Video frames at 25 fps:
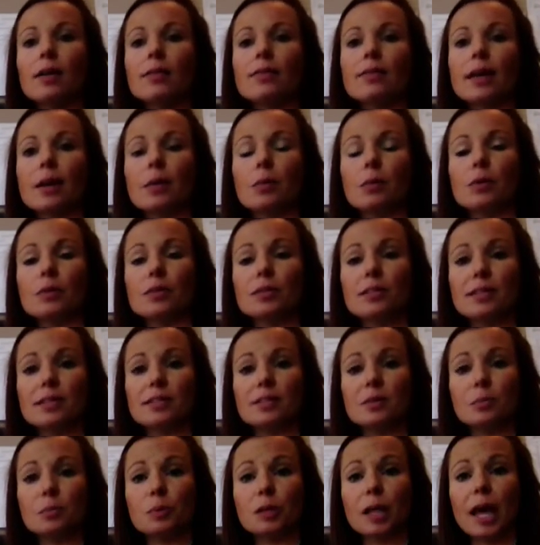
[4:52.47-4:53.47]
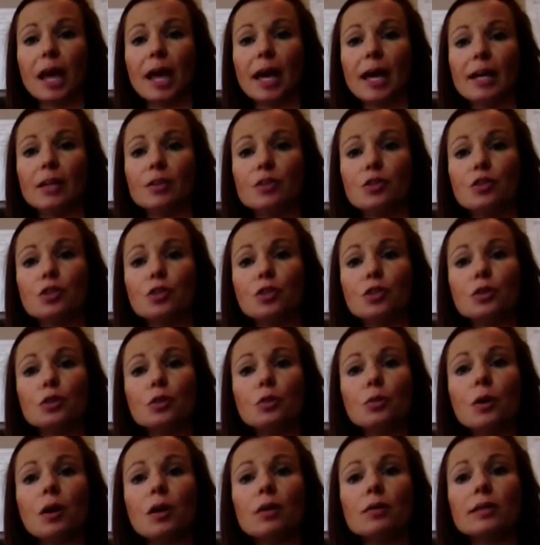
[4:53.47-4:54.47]
They will display
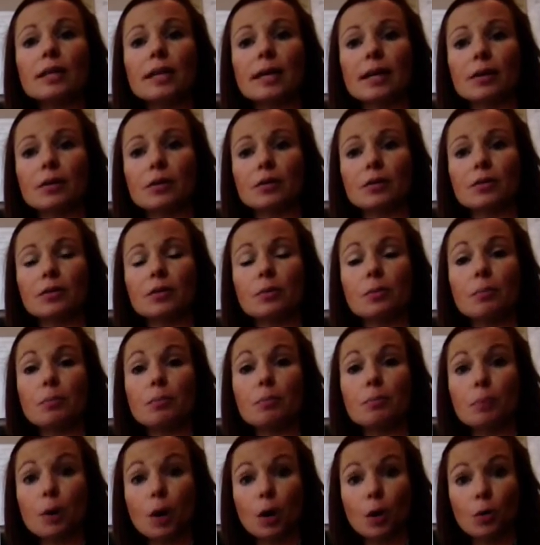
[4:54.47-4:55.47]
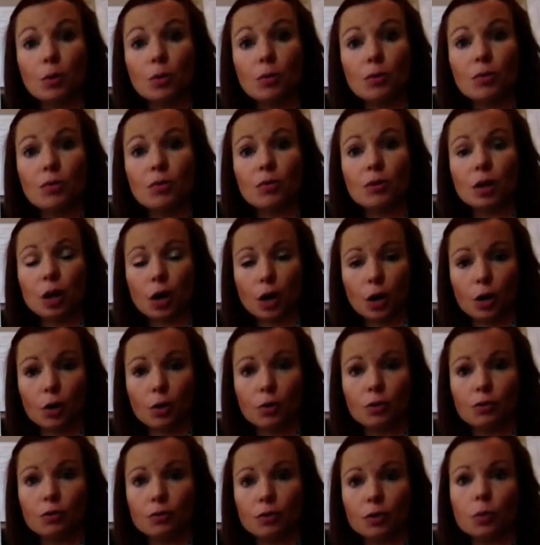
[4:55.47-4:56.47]
2 alleles, both
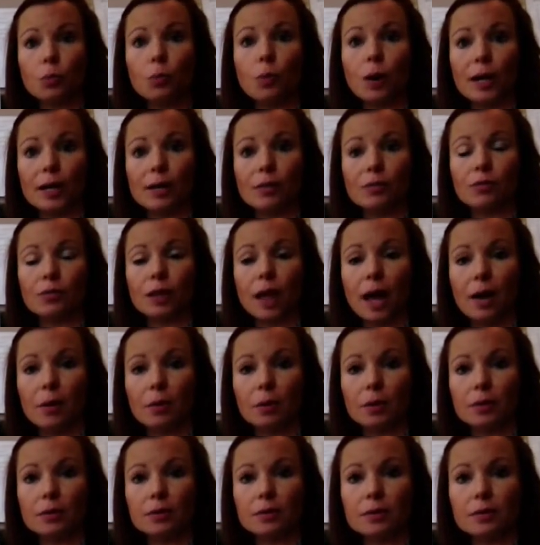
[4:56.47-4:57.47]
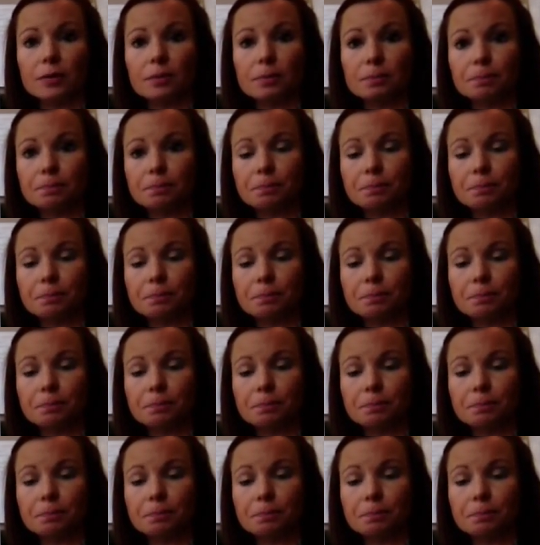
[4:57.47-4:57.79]
code for white flowers.